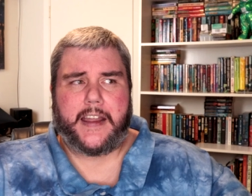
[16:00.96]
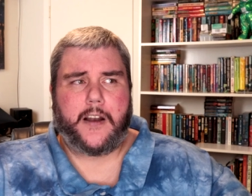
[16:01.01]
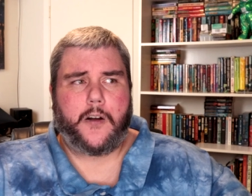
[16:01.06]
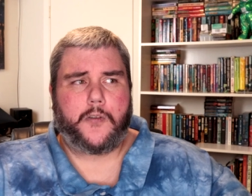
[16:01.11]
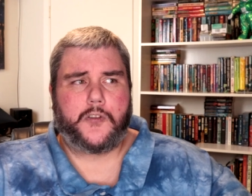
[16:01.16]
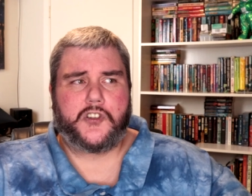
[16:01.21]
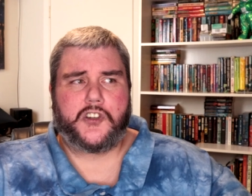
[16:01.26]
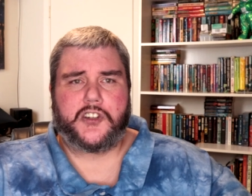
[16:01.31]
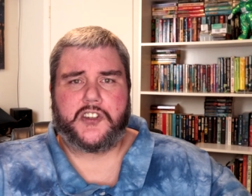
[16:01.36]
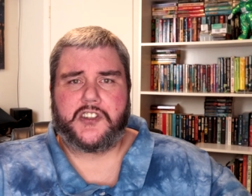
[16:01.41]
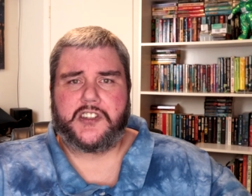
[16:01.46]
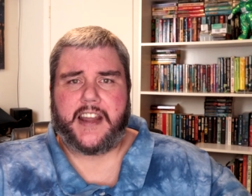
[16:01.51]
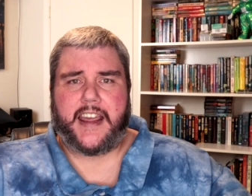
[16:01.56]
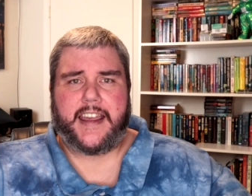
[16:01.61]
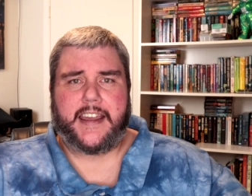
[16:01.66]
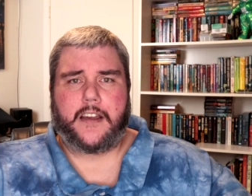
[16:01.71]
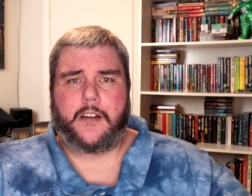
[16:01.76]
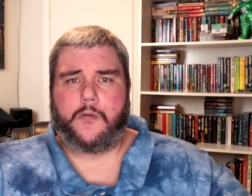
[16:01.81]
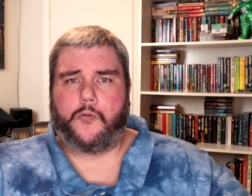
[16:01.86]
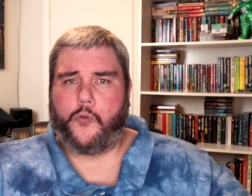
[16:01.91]
they don't just
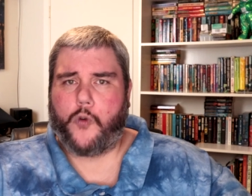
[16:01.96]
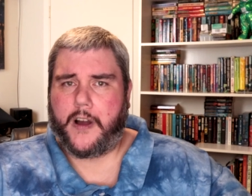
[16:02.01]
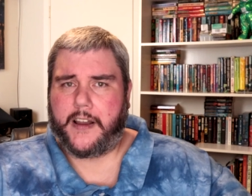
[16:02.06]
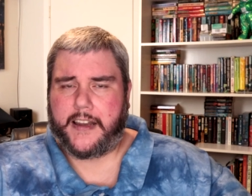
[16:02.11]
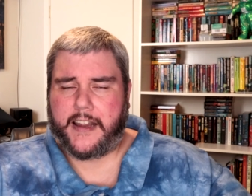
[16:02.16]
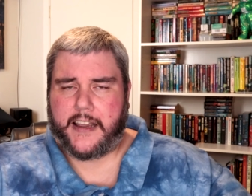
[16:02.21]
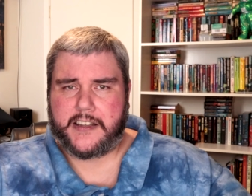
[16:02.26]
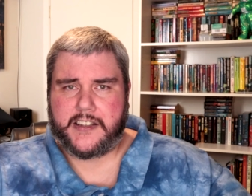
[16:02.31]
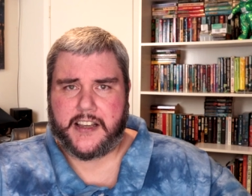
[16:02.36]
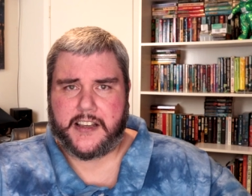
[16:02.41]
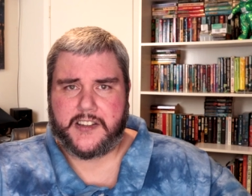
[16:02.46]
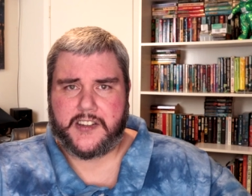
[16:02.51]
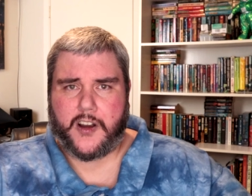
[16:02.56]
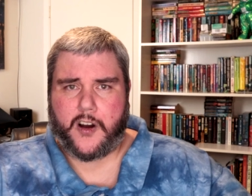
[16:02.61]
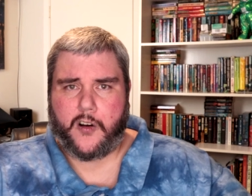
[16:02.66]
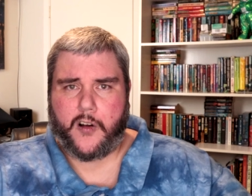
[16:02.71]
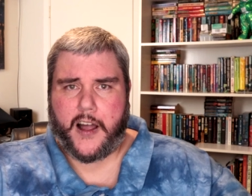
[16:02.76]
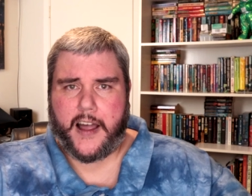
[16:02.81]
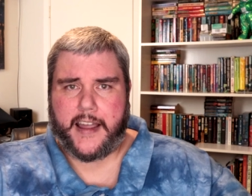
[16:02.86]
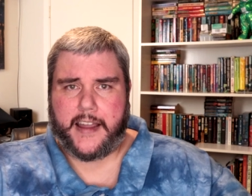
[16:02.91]
take one
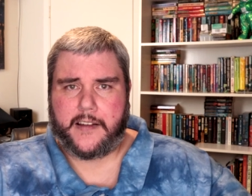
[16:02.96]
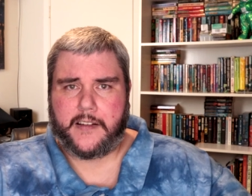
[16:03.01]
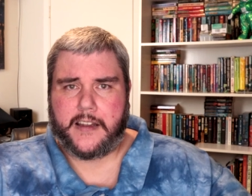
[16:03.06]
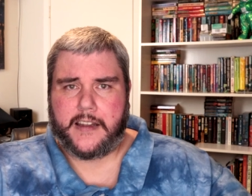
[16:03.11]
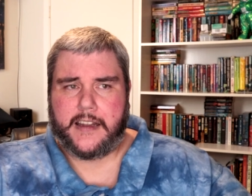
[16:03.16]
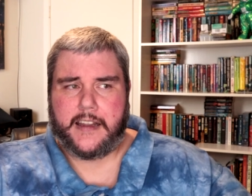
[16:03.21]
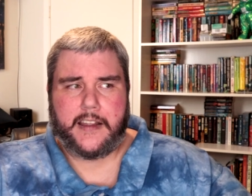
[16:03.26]
SSRI.